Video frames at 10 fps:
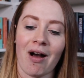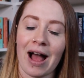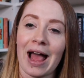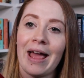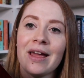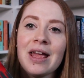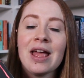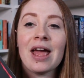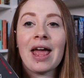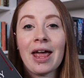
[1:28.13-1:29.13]
I
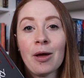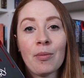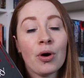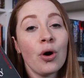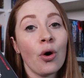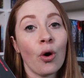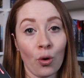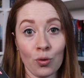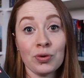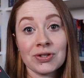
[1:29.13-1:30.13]
am
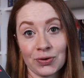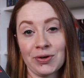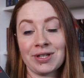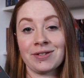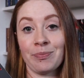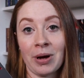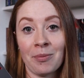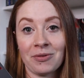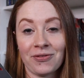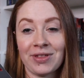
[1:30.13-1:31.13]
all sorts of
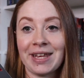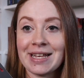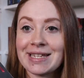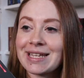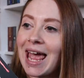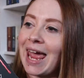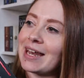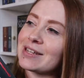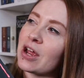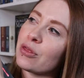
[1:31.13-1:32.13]
pumped for this,
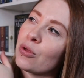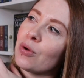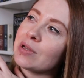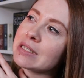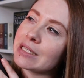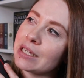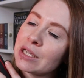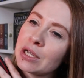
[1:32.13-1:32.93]
and I thought,